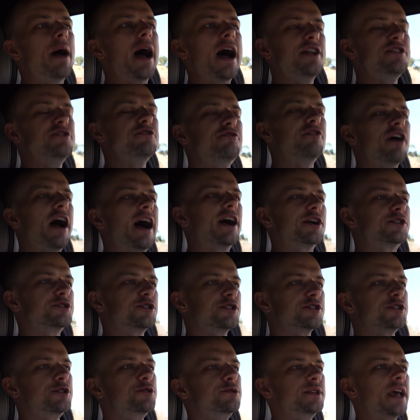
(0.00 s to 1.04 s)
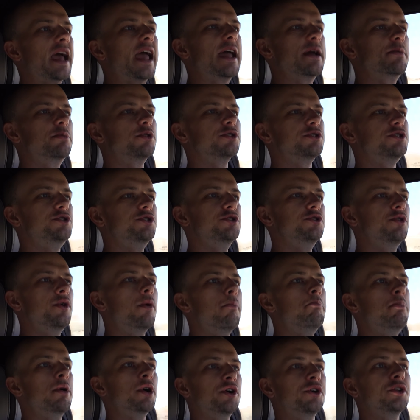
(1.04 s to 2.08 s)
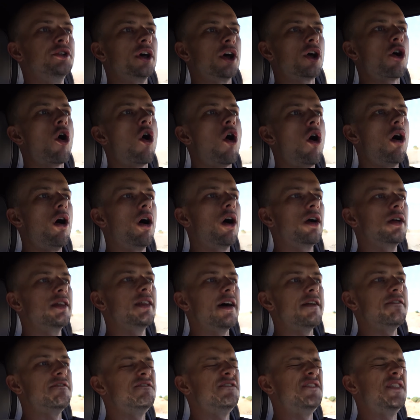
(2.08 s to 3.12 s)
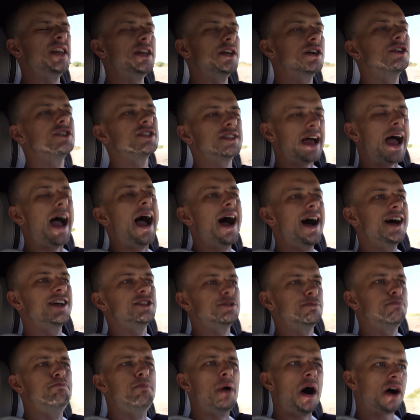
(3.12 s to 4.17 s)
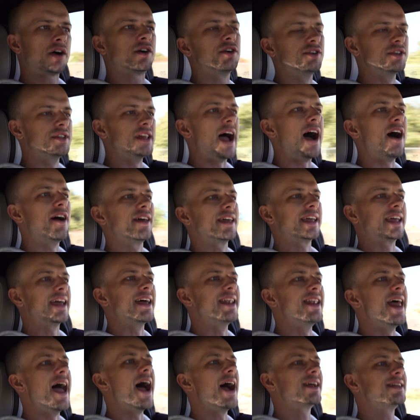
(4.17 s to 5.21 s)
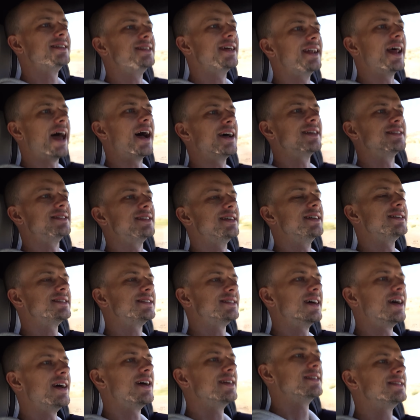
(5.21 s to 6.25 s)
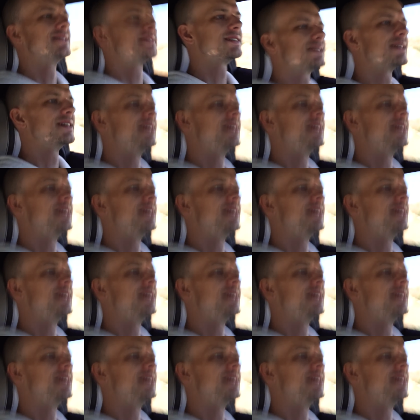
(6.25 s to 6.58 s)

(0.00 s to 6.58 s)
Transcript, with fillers: manufacturers who's able to build a car that feels as buckled down and connected as this does,